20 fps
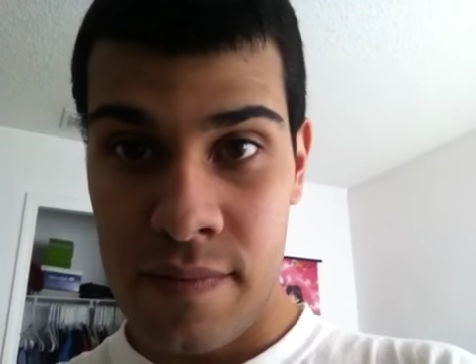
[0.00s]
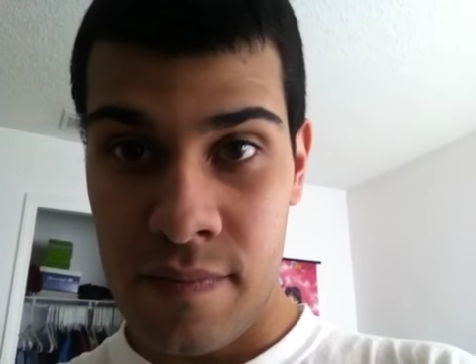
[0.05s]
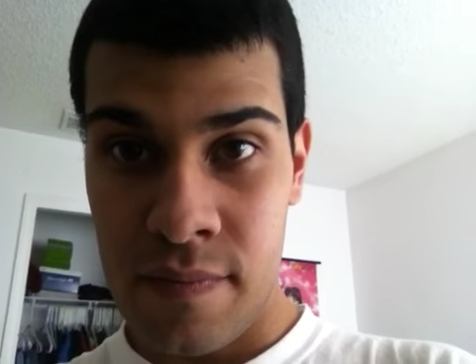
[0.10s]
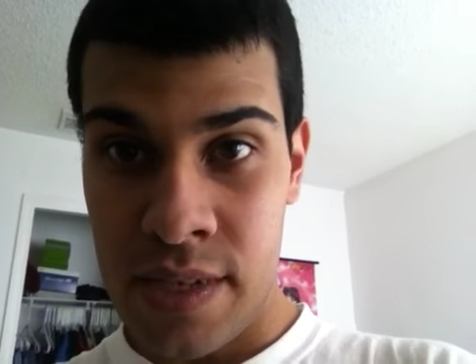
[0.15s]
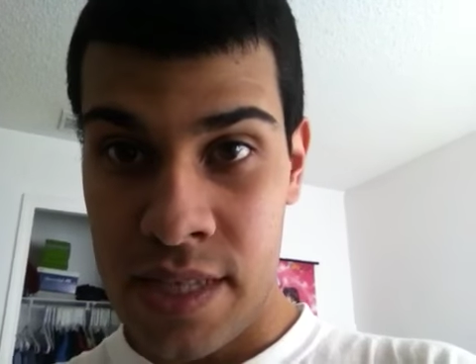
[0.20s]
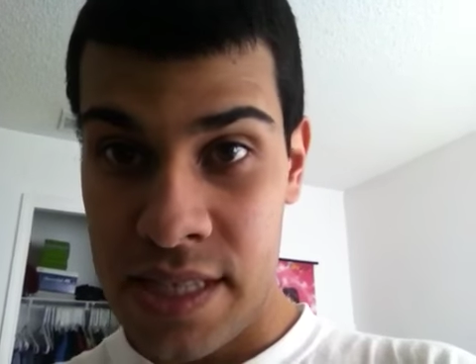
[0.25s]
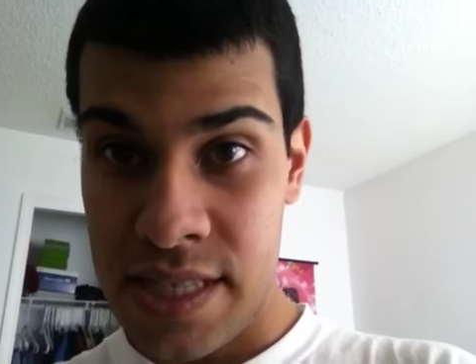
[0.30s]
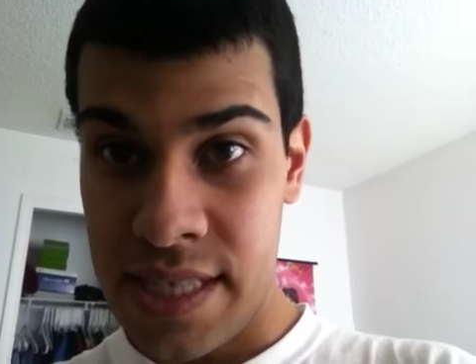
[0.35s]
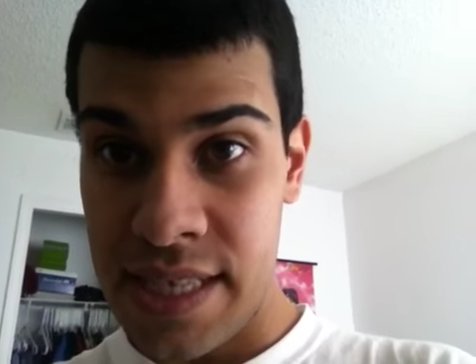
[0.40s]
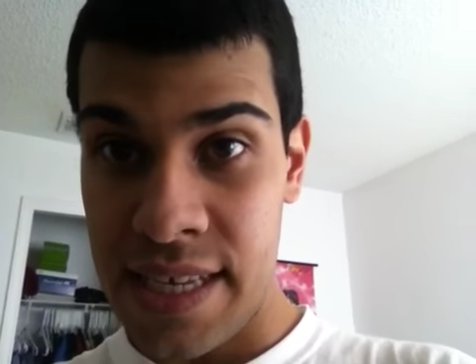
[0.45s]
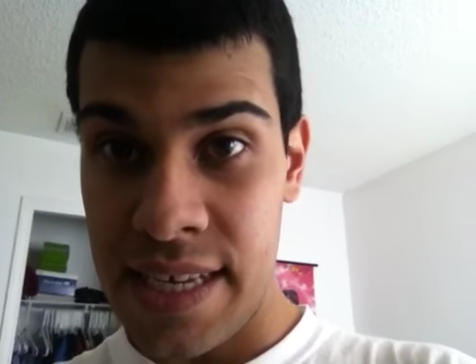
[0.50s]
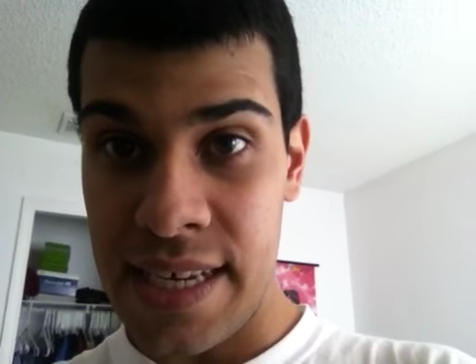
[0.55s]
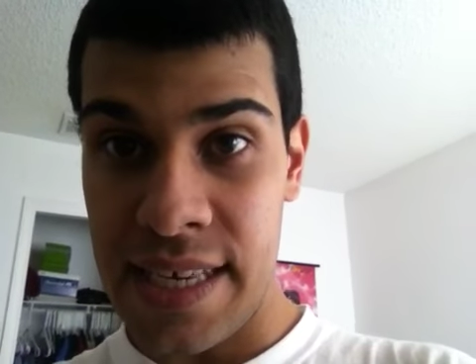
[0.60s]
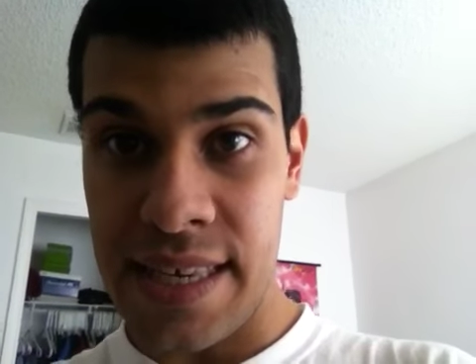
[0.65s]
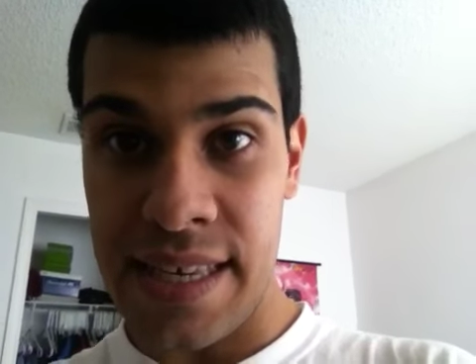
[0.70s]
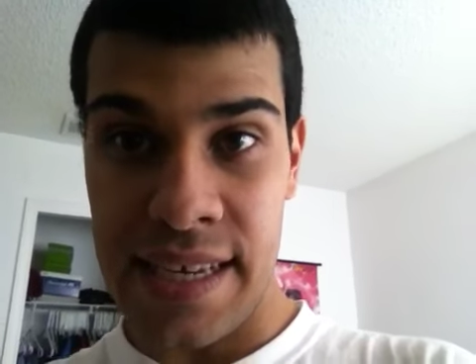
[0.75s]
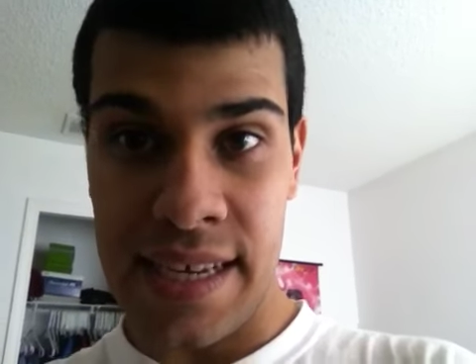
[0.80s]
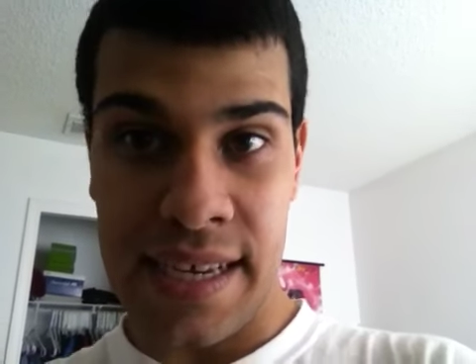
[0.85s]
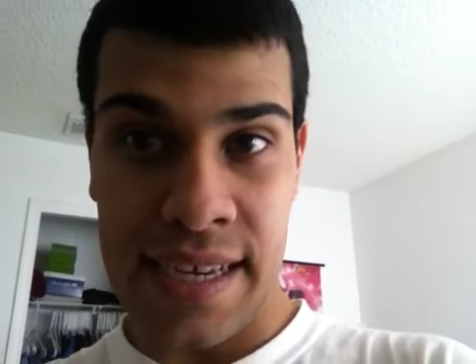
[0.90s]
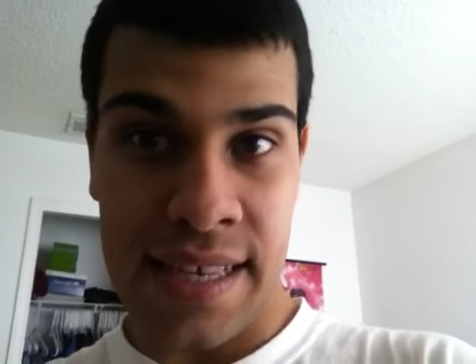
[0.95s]
once again,
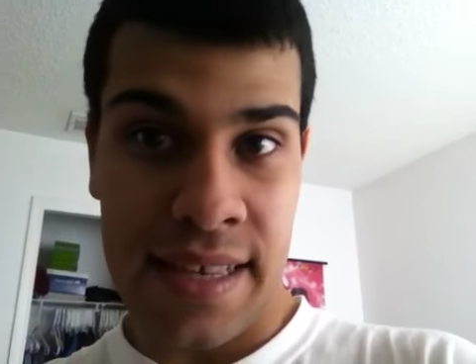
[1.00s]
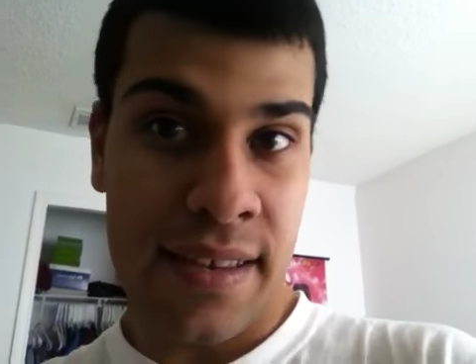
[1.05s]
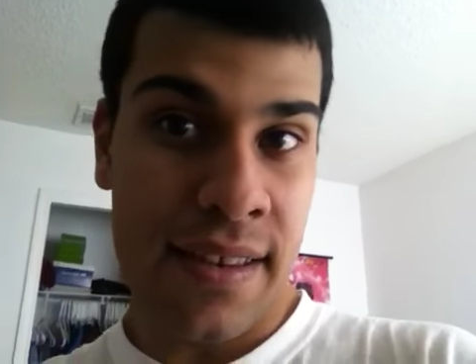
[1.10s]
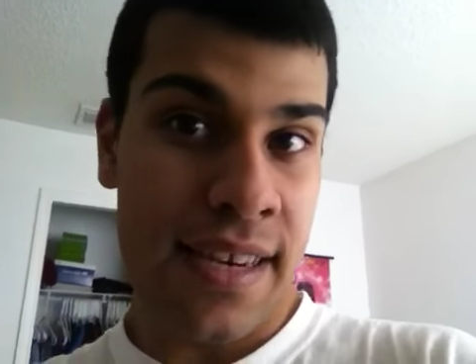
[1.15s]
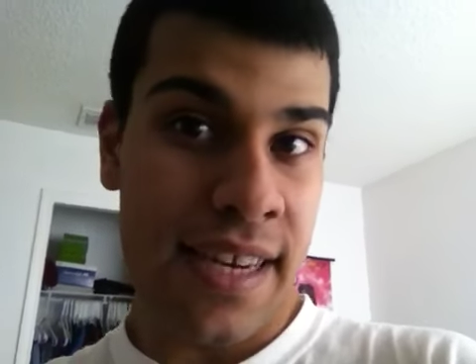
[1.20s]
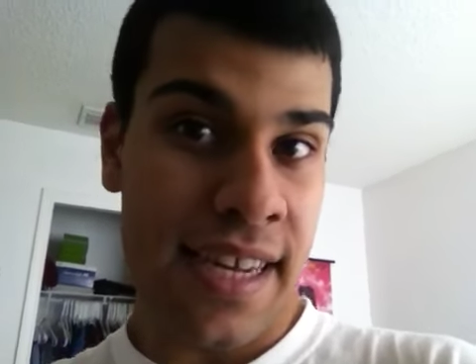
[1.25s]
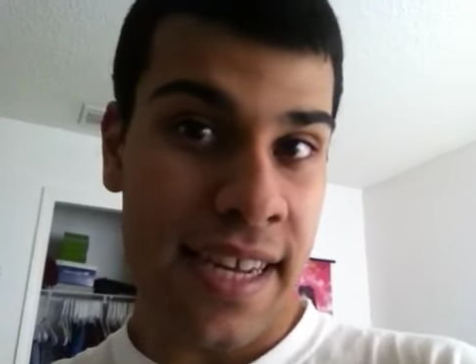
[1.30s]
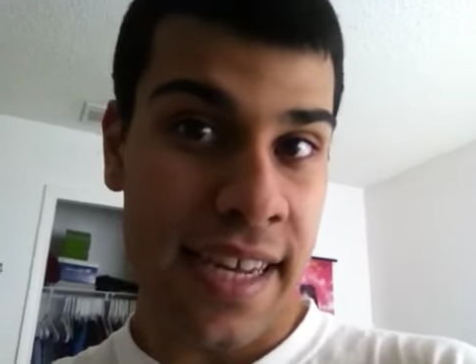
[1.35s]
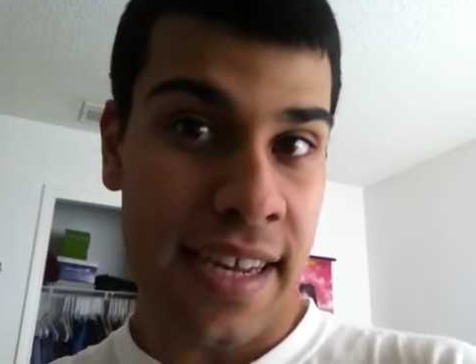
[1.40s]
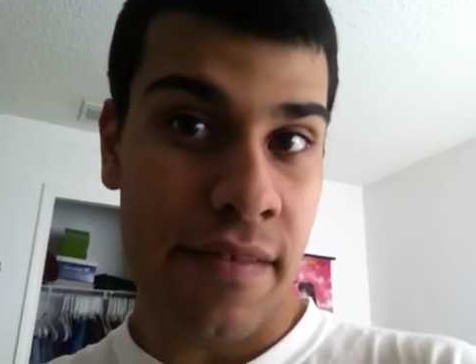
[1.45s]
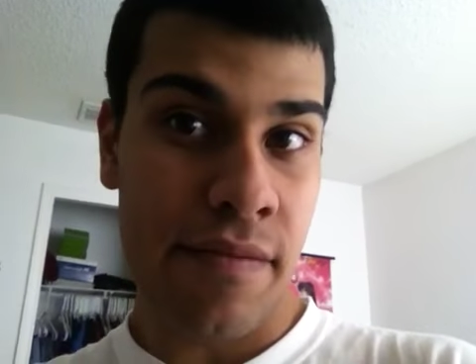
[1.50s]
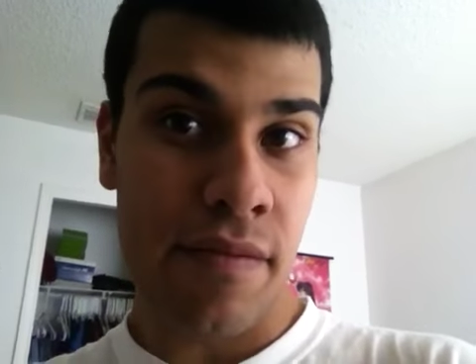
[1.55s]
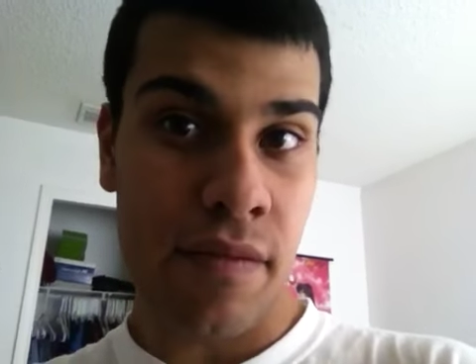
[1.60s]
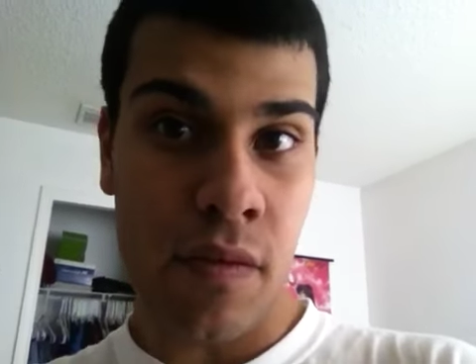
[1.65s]
like, I do not have